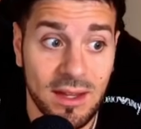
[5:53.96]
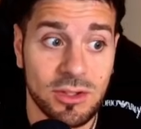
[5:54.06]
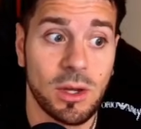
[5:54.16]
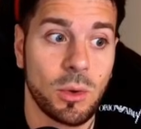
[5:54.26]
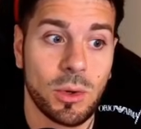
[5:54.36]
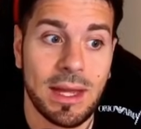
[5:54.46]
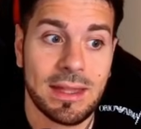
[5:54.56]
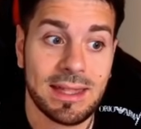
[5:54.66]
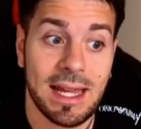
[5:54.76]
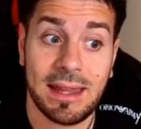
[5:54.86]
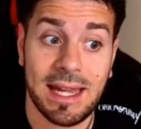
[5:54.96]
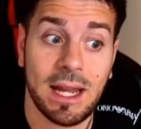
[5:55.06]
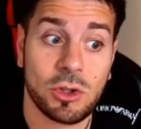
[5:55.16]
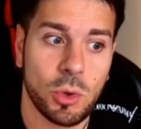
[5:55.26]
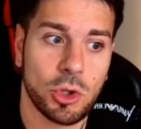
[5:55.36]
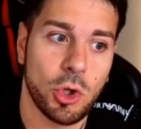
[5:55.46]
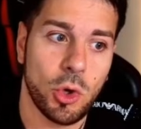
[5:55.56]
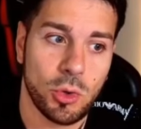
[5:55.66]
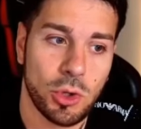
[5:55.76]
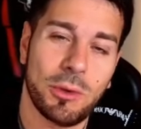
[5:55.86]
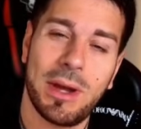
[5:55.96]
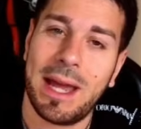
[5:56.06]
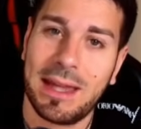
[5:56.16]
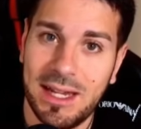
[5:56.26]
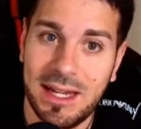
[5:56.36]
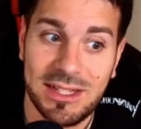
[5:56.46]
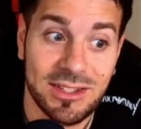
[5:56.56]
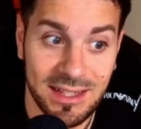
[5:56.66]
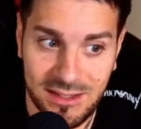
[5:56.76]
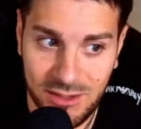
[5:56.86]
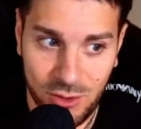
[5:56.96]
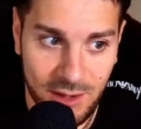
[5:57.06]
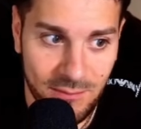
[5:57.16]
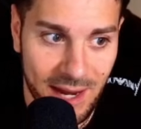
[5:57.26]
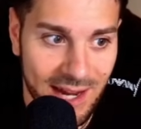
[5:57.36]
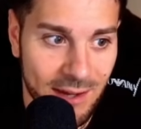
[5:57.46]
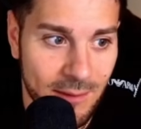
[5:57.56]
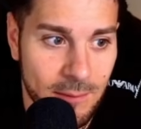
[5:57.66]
So let's say the actual goal of the Catalan is this. So if I